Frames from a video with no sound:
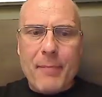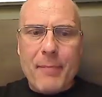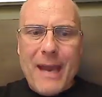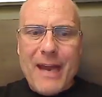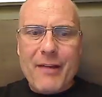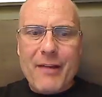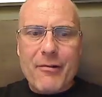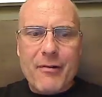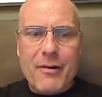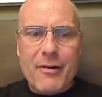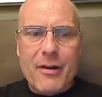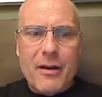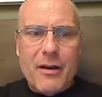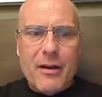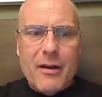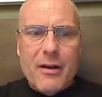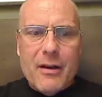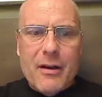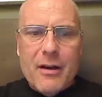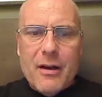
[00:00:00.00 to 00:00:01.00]
pattern
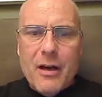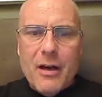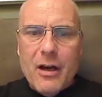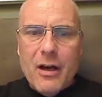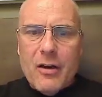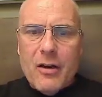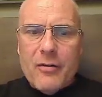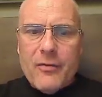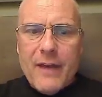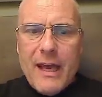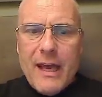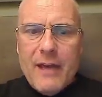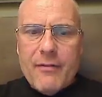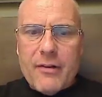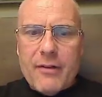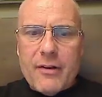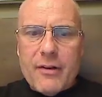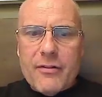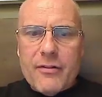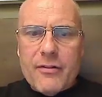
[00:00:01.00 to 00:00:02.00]
of
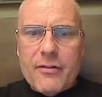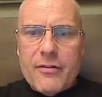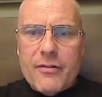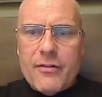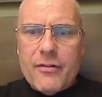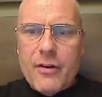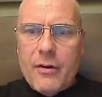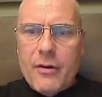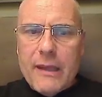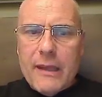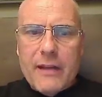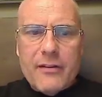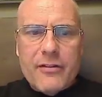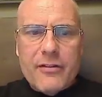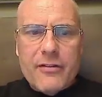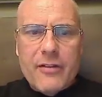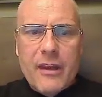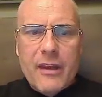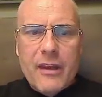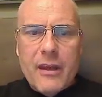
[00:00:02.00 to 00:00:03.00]
evidence. So let's
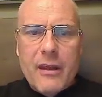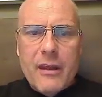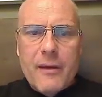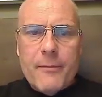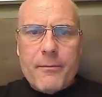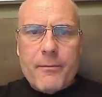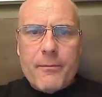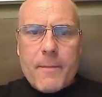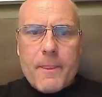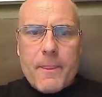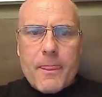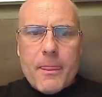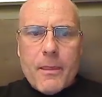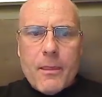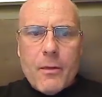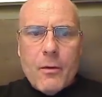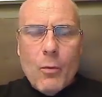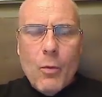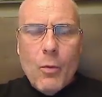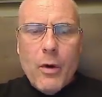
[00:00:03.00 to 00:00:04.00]
see
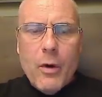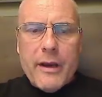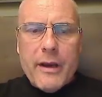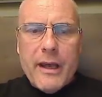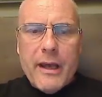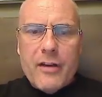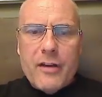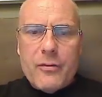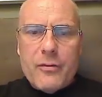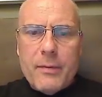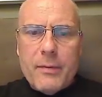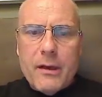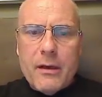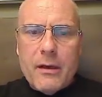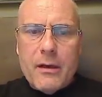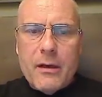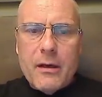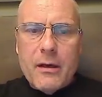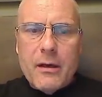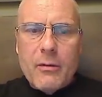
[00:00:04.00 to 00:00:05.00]
what has
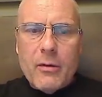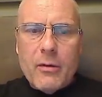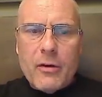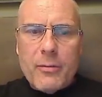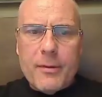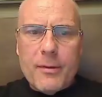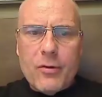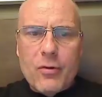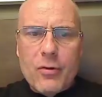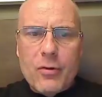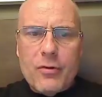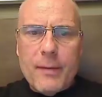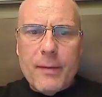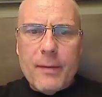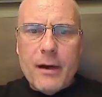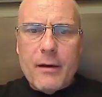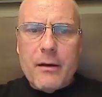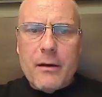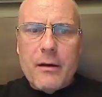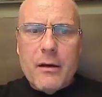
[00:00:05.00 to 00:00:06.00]
been talked
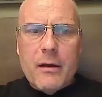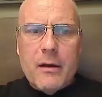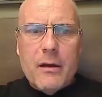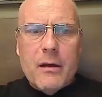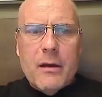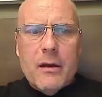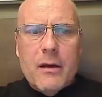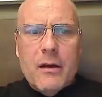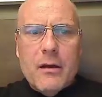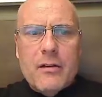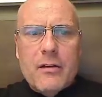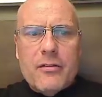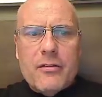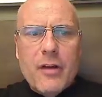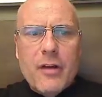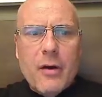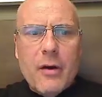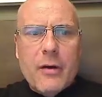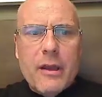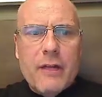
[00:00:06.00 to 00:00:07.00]
about.
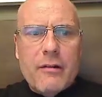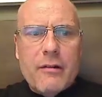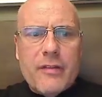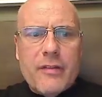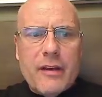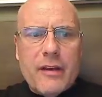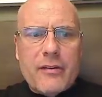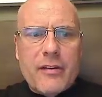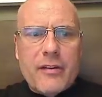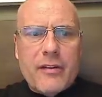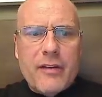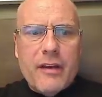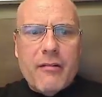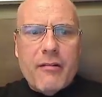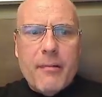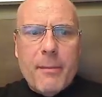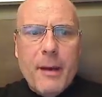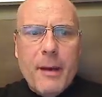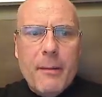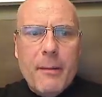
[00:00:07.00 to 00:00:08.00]
So here it says, as
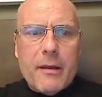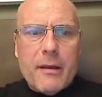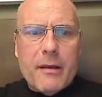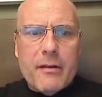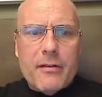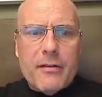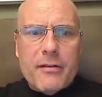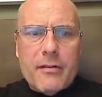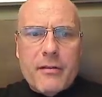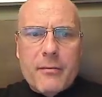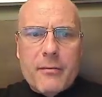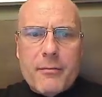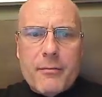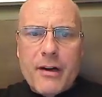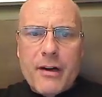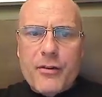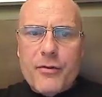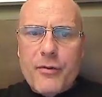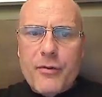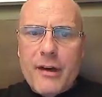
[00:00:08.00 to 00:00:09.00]
Senate Republicans
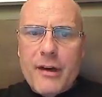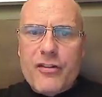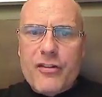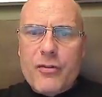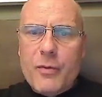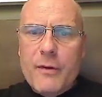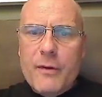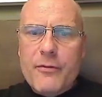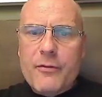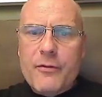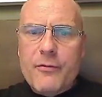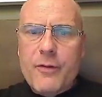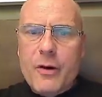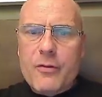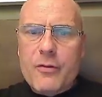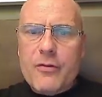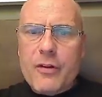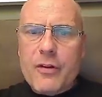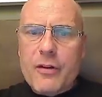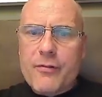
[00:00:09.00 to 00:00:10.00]
press for a swift
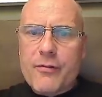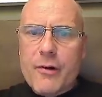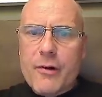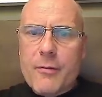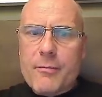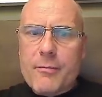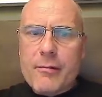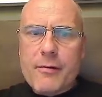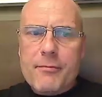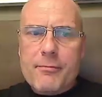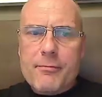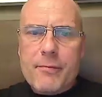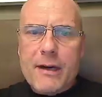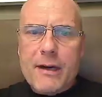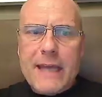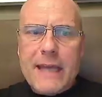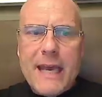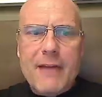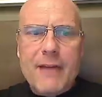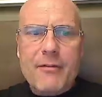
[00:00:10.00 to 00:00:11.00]
vote to confirm
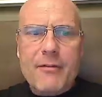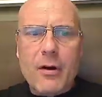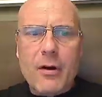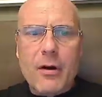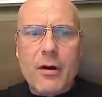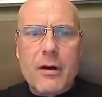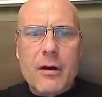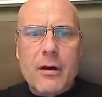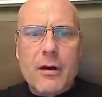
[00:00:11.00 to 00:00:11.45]
Brett Kavanaugh,